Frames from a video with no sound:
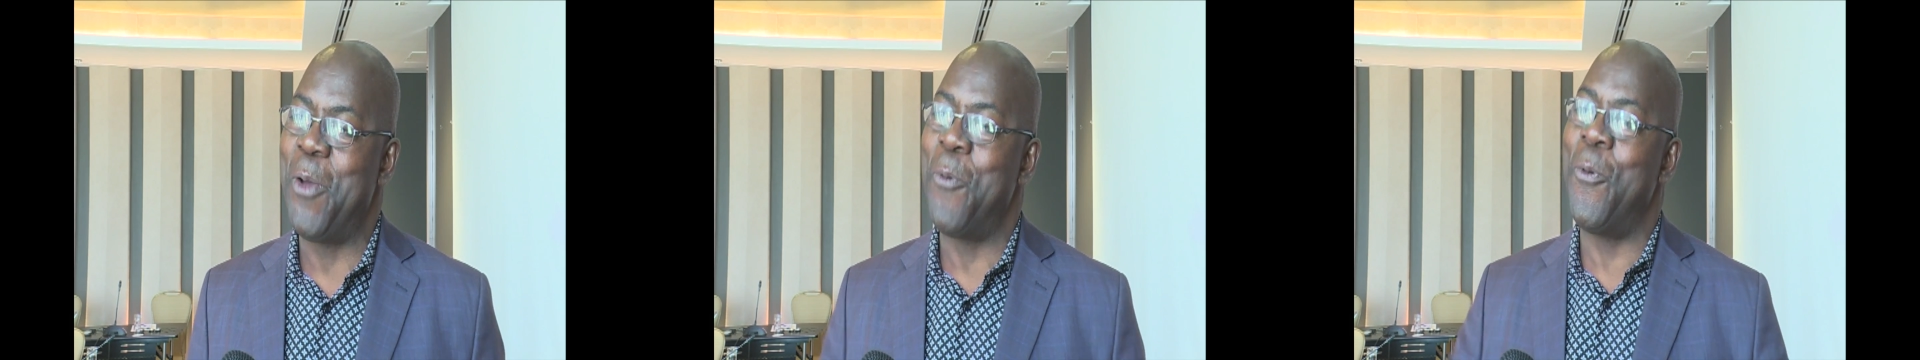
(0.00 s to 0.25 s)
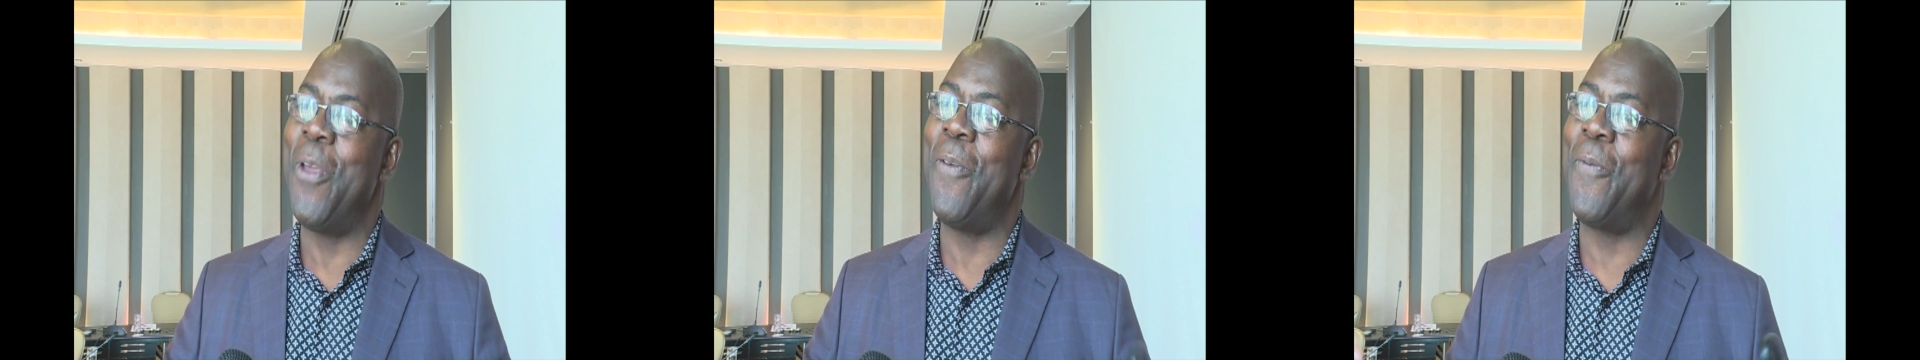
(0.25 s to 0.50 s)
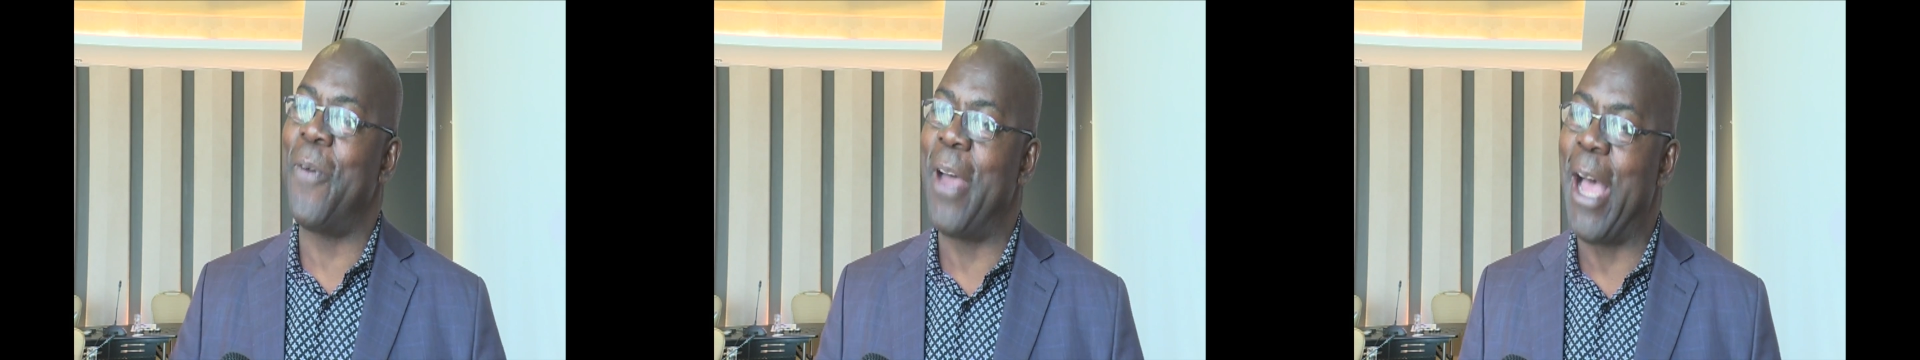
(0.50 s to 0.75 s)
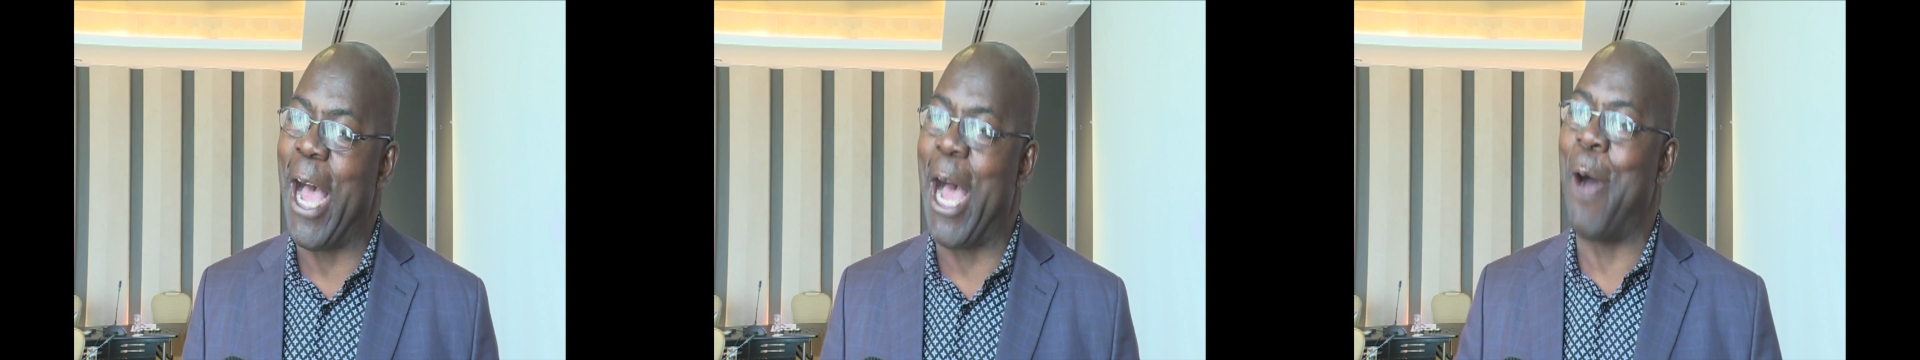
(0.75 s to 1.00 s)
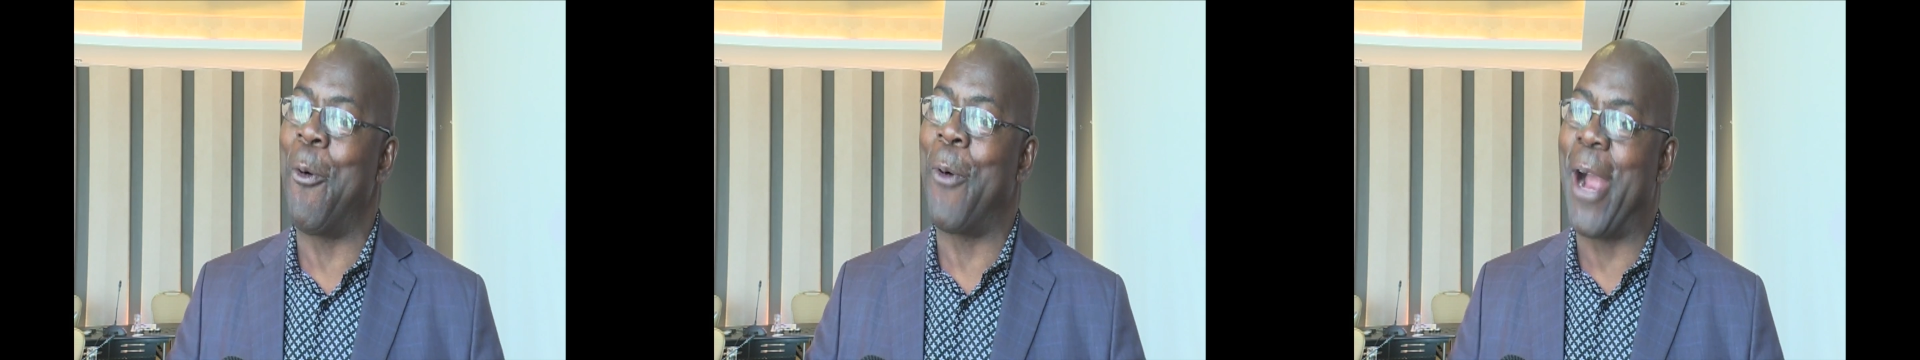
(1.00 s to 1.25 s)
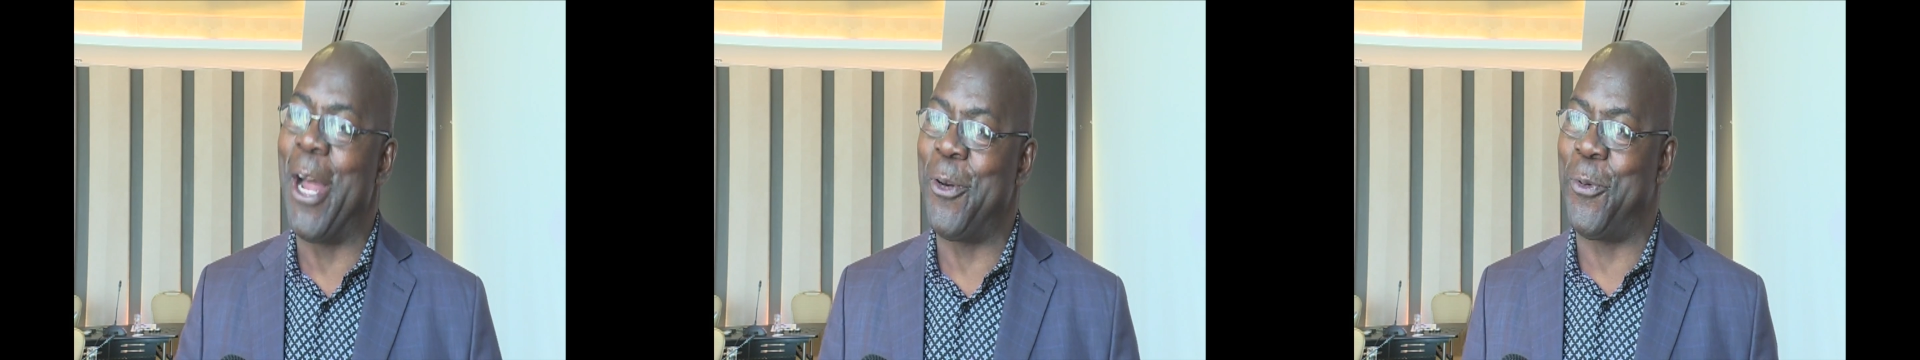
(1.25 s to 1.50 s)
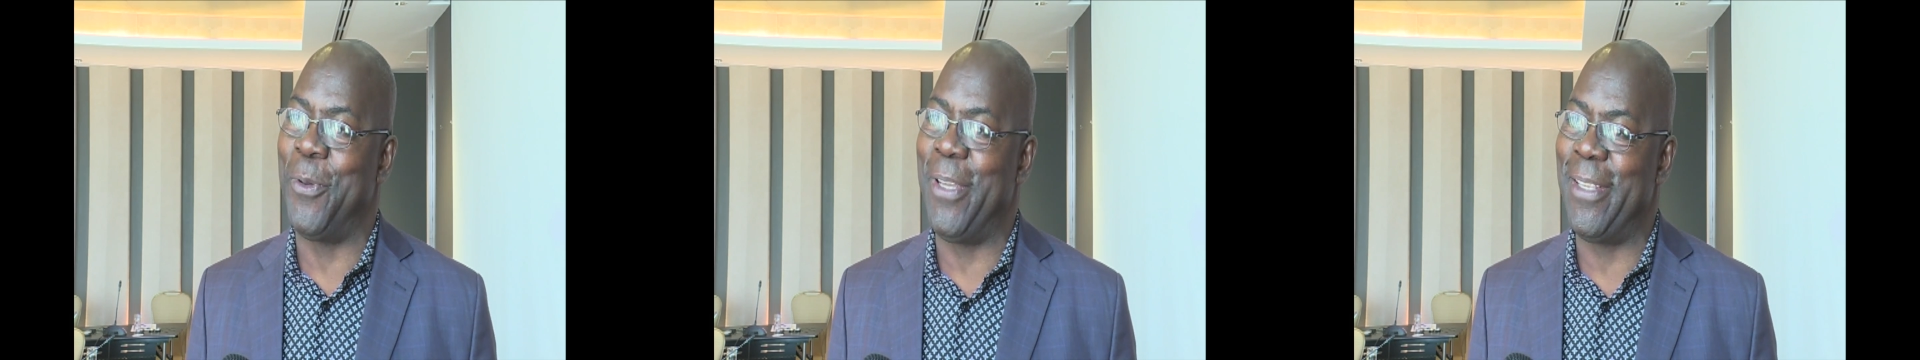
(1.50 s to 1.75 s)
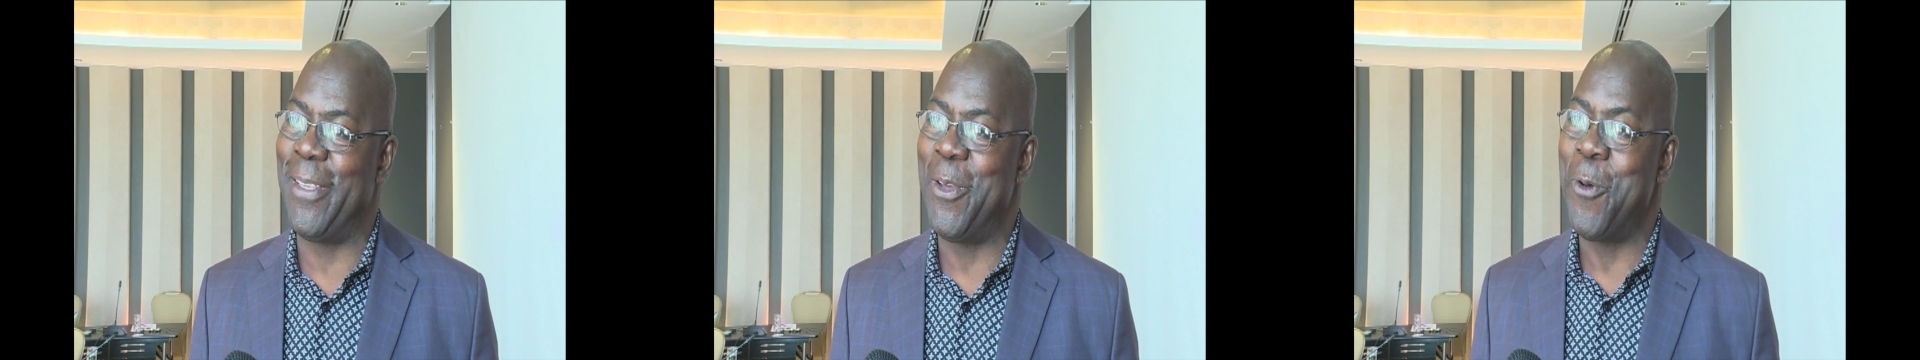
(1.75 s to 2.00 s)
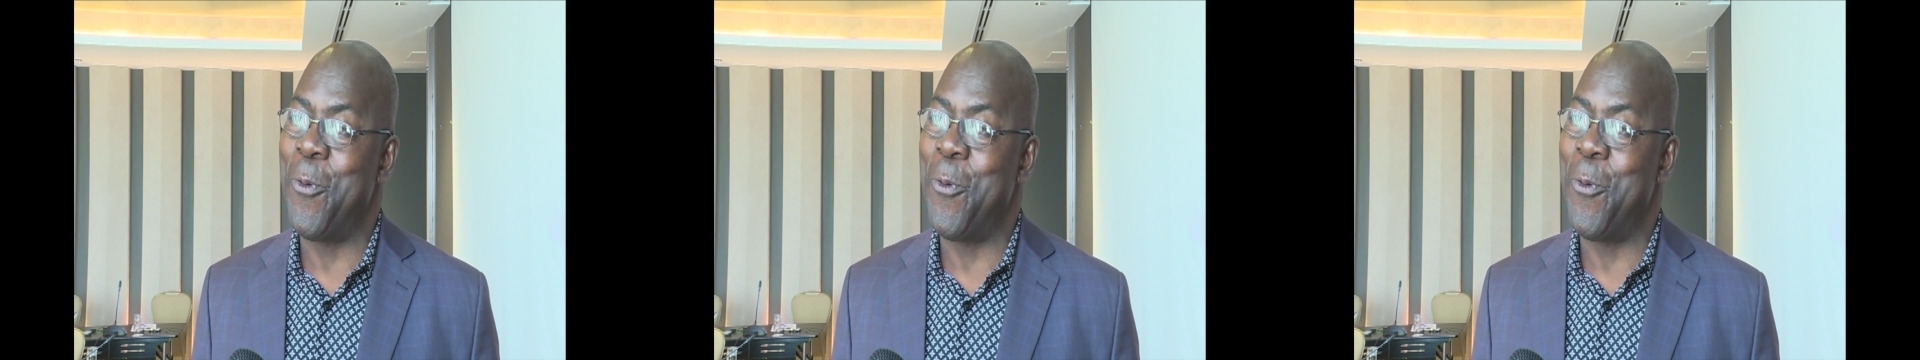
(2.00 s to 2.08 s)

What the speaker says: with our countries